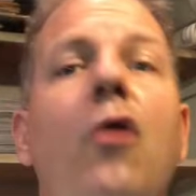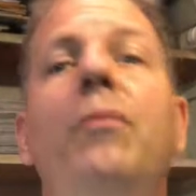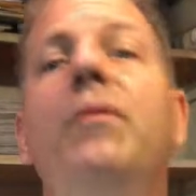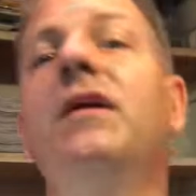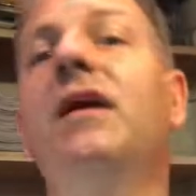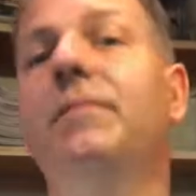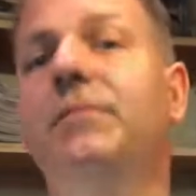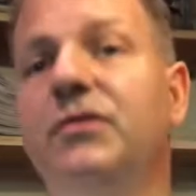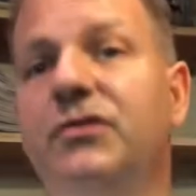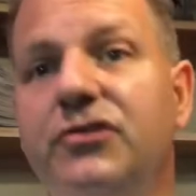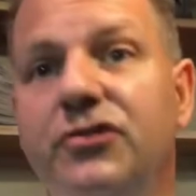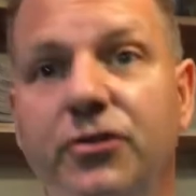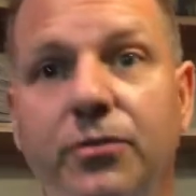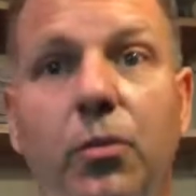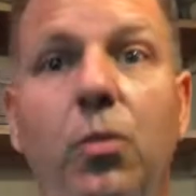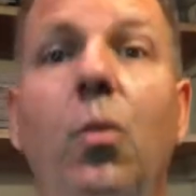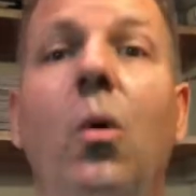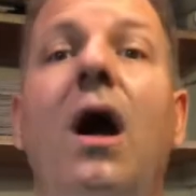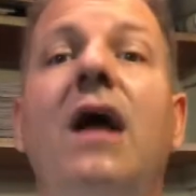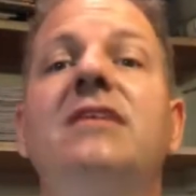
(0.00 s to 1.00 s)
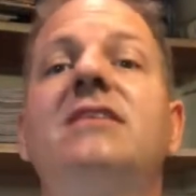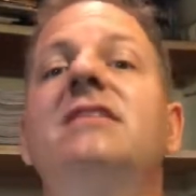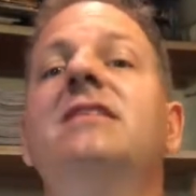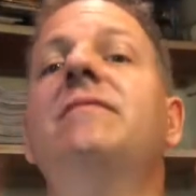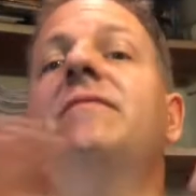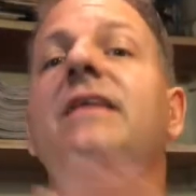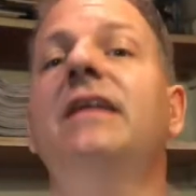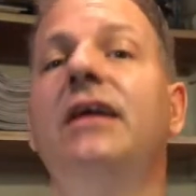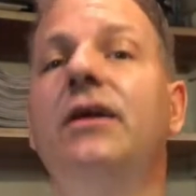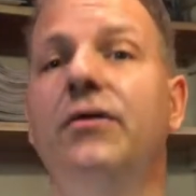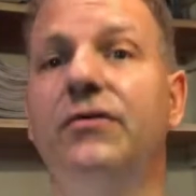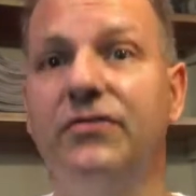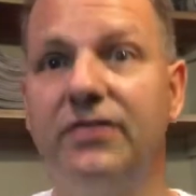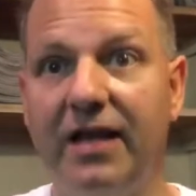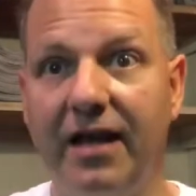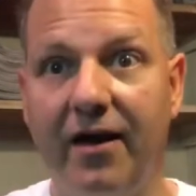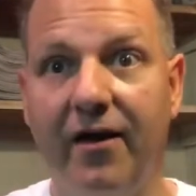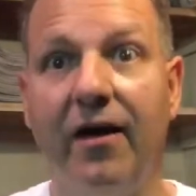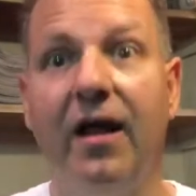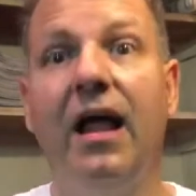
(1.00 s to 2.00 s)
open up YouTube, watch the videos
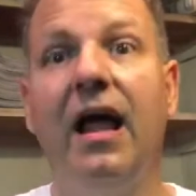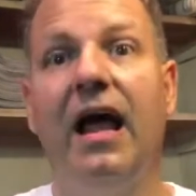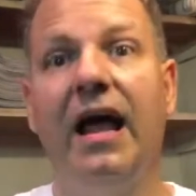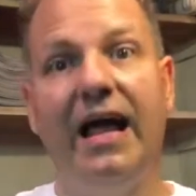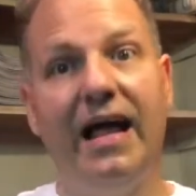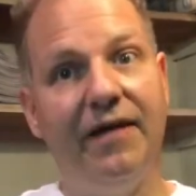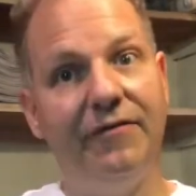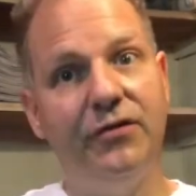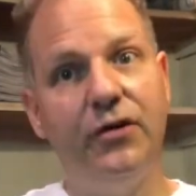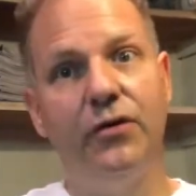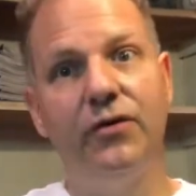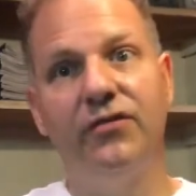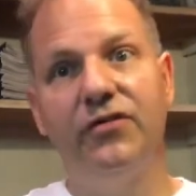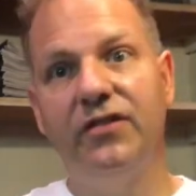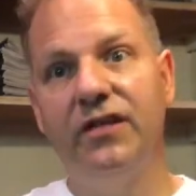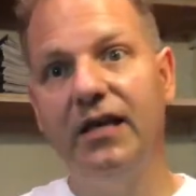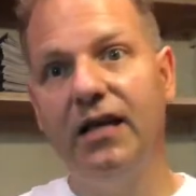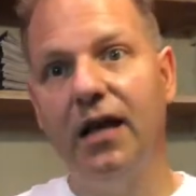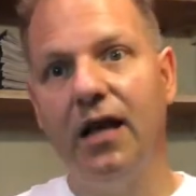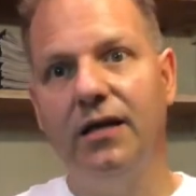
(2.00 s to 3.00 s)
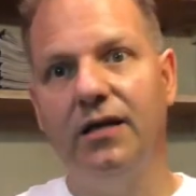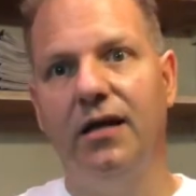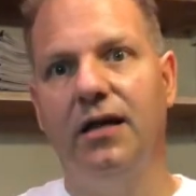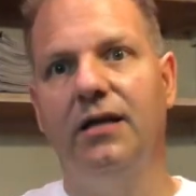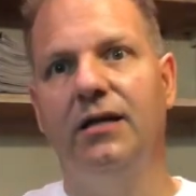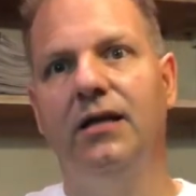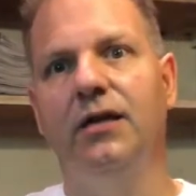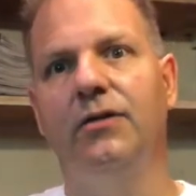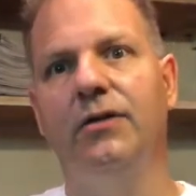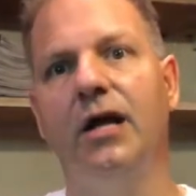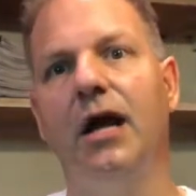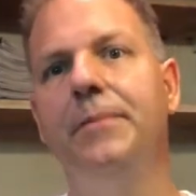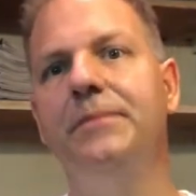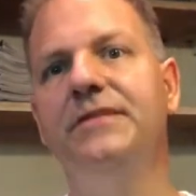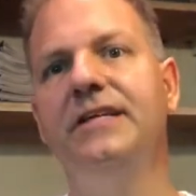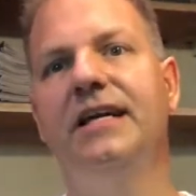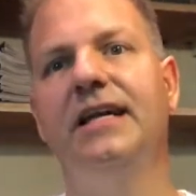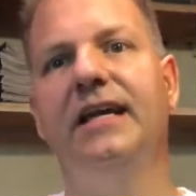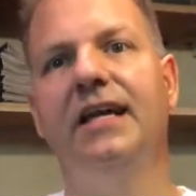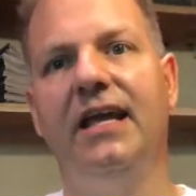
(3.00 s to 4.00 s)
there. I have noticed the you know, an
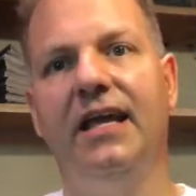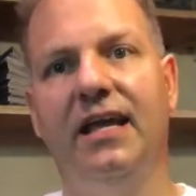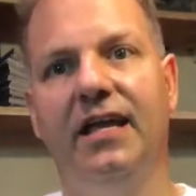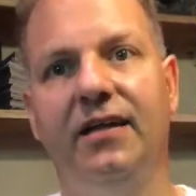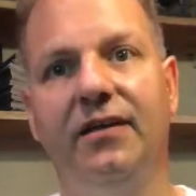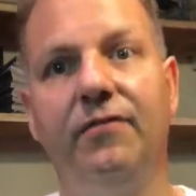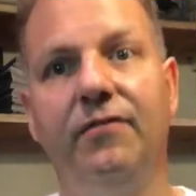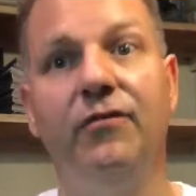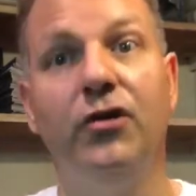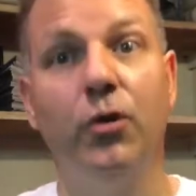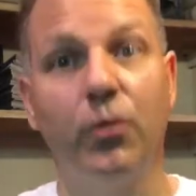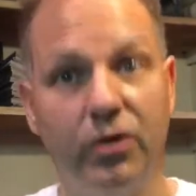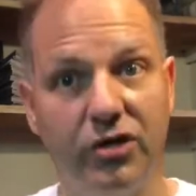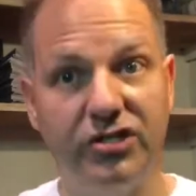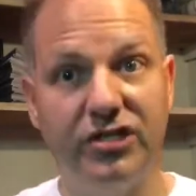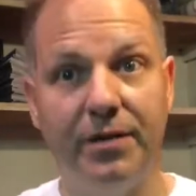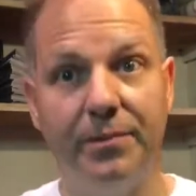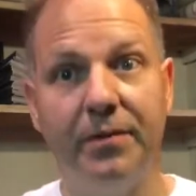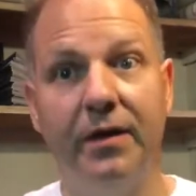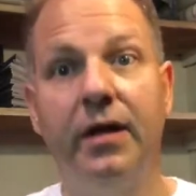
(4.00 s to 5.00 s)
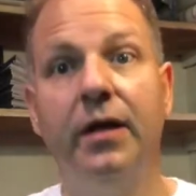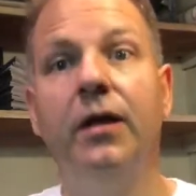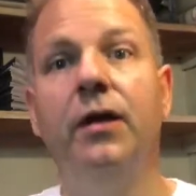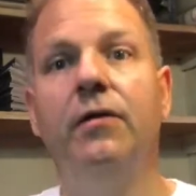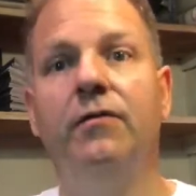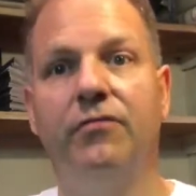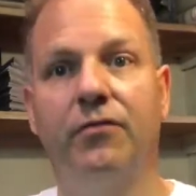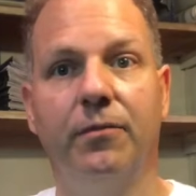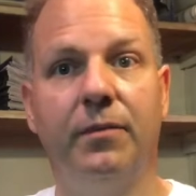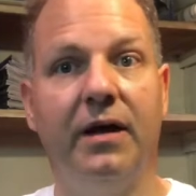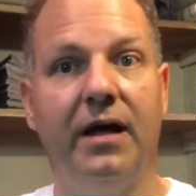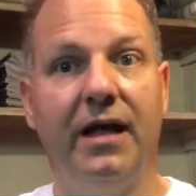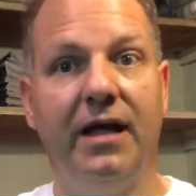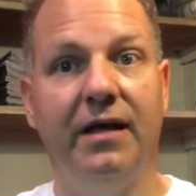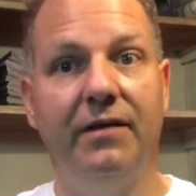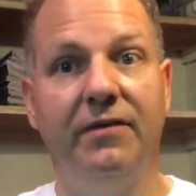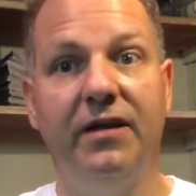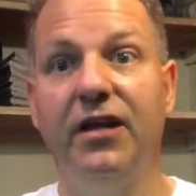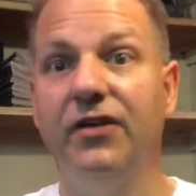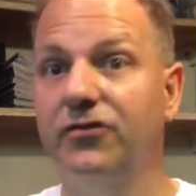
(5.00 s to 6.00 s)
uptick in viewership for
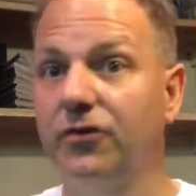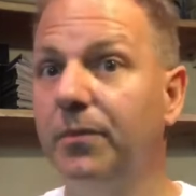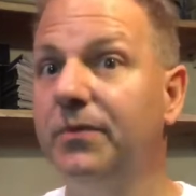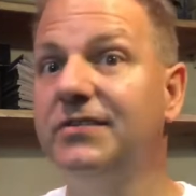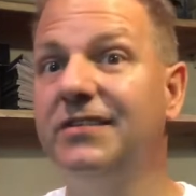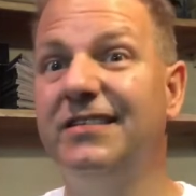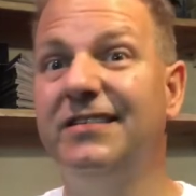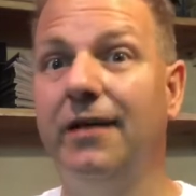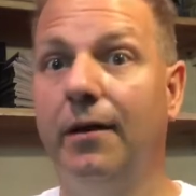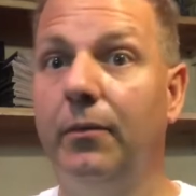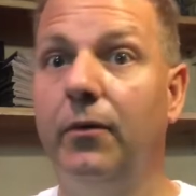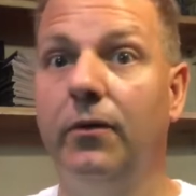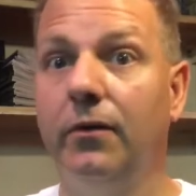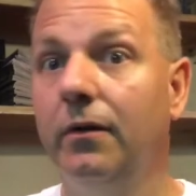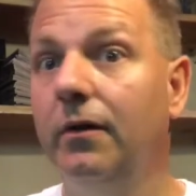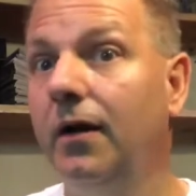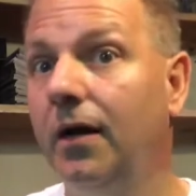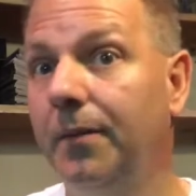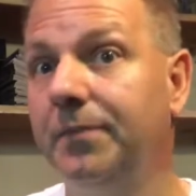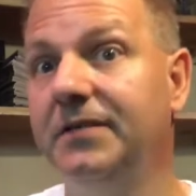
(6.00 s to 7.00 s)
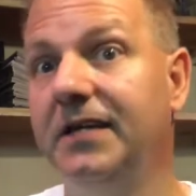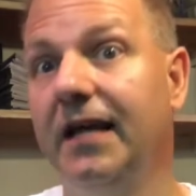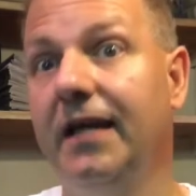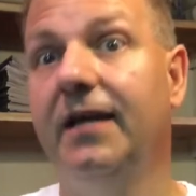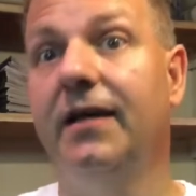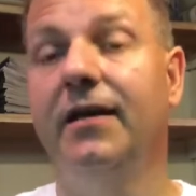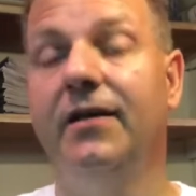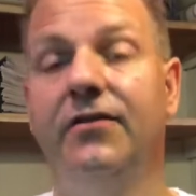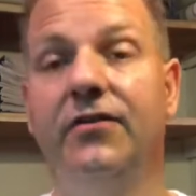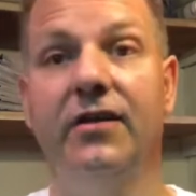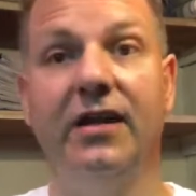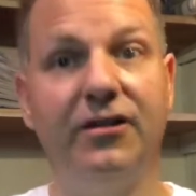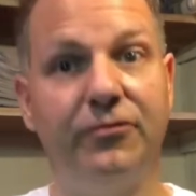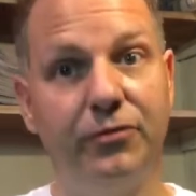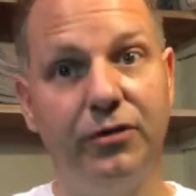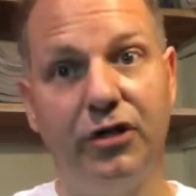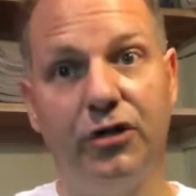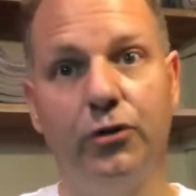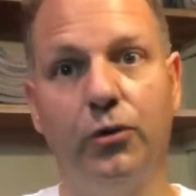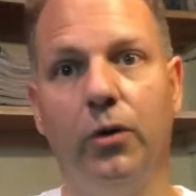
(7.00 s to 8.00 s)
my videos, almost a double uptake. So
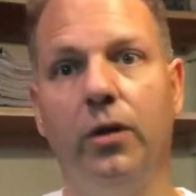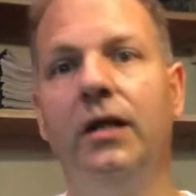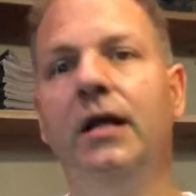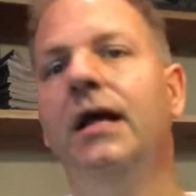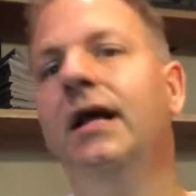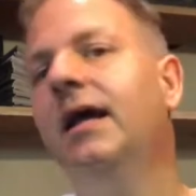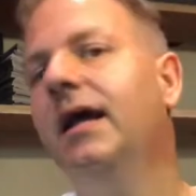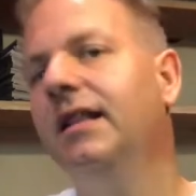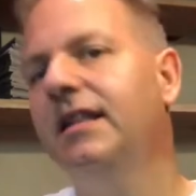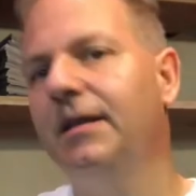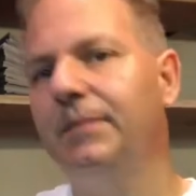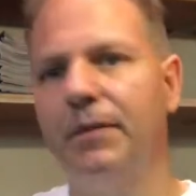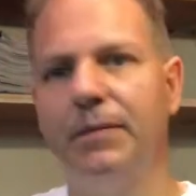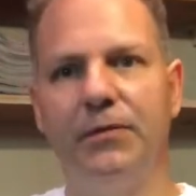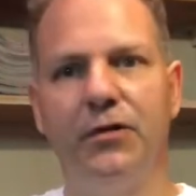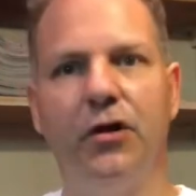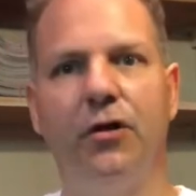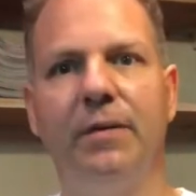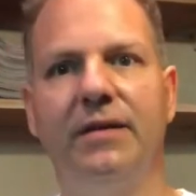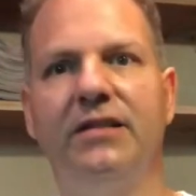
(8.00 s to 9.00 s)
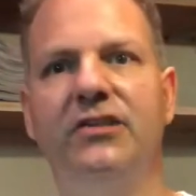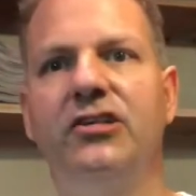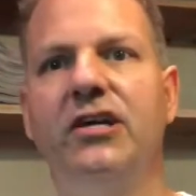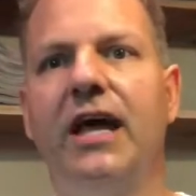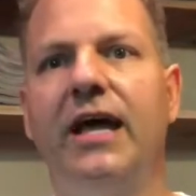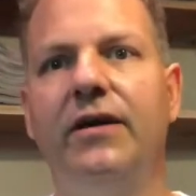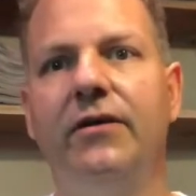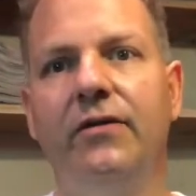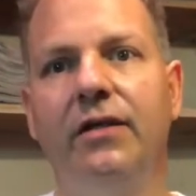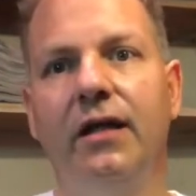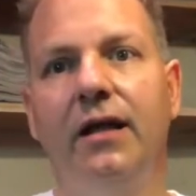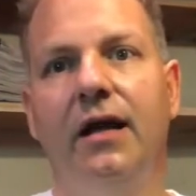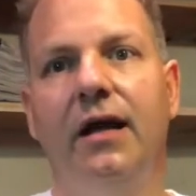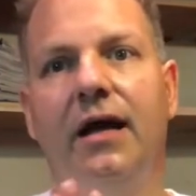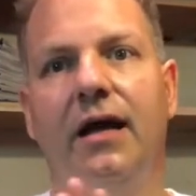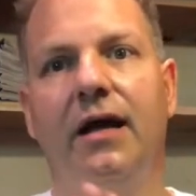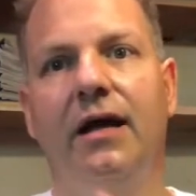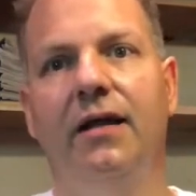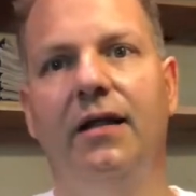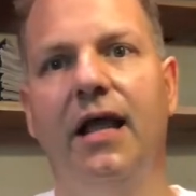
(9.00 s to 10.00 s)
that's really cool. Let people know about the channel.
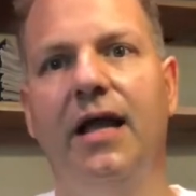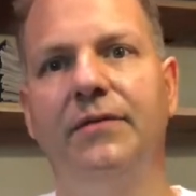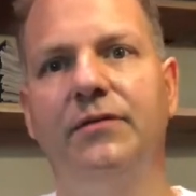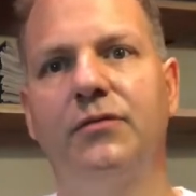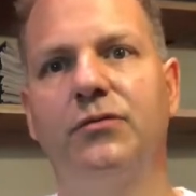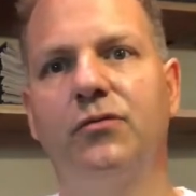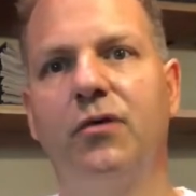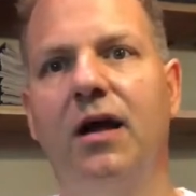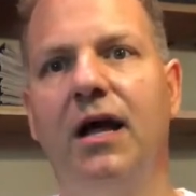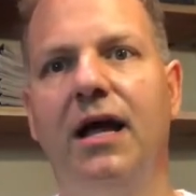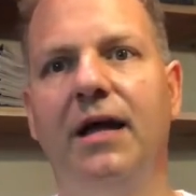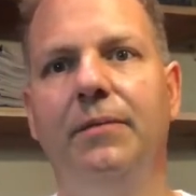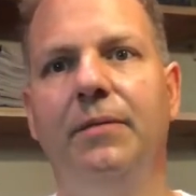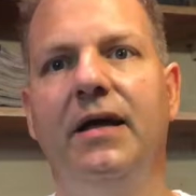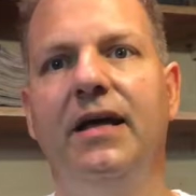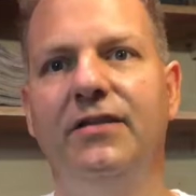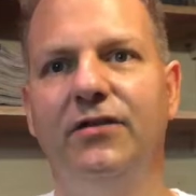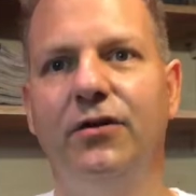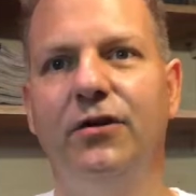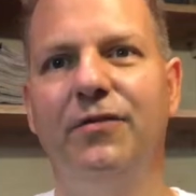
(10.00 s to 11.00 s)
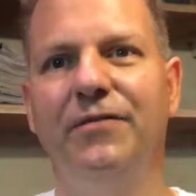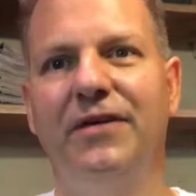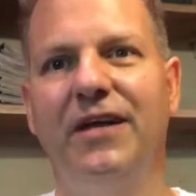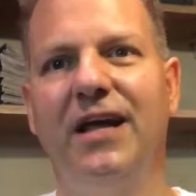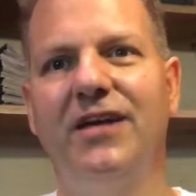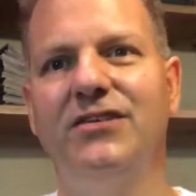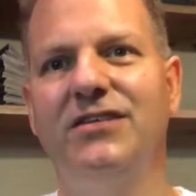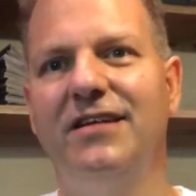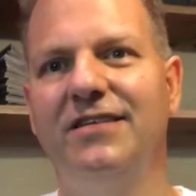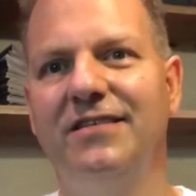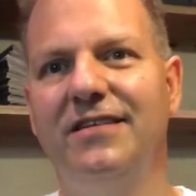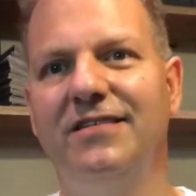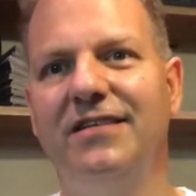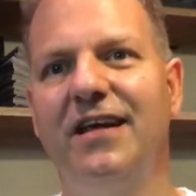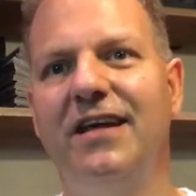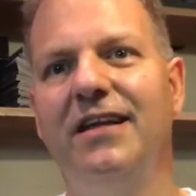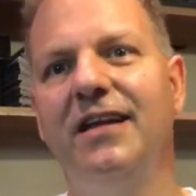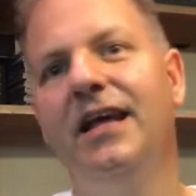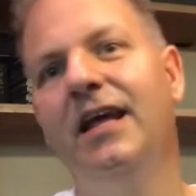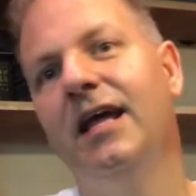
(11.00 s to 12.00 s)
Like, subscribe, hit the notification, as I
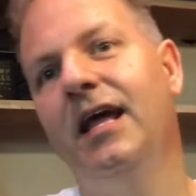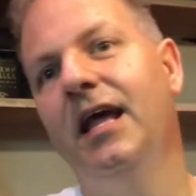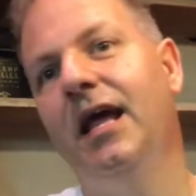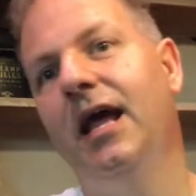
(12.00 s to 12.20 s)
said.